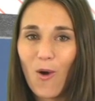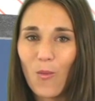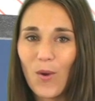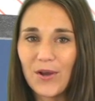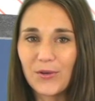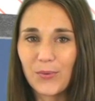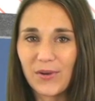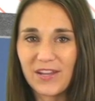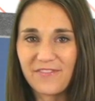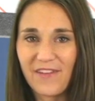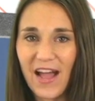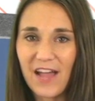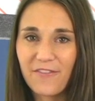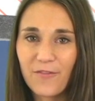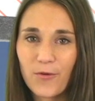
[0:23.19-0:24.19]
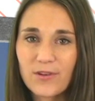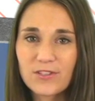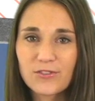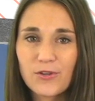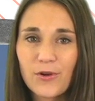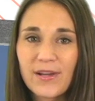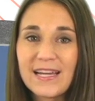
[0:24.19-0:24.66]
A 125
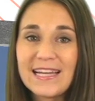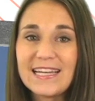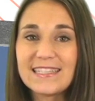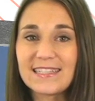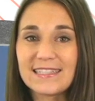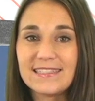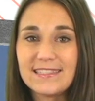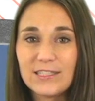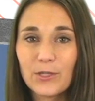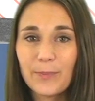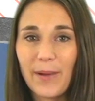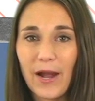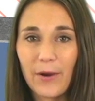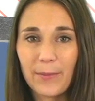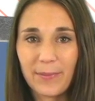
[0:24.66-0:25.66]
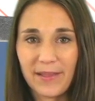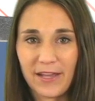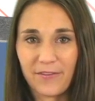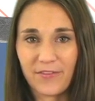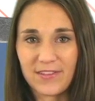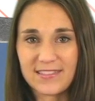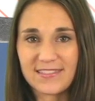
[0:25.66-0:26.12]
four-stroke is ideal power
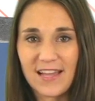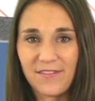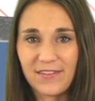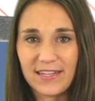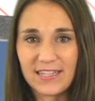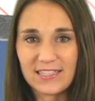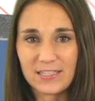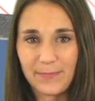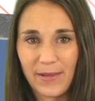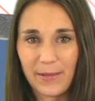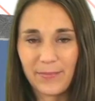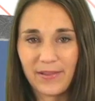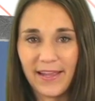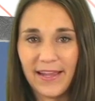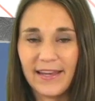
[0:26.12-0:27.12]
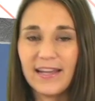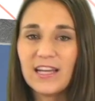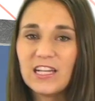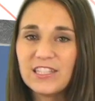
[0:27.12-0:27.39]
plant for the 70-inch span plane,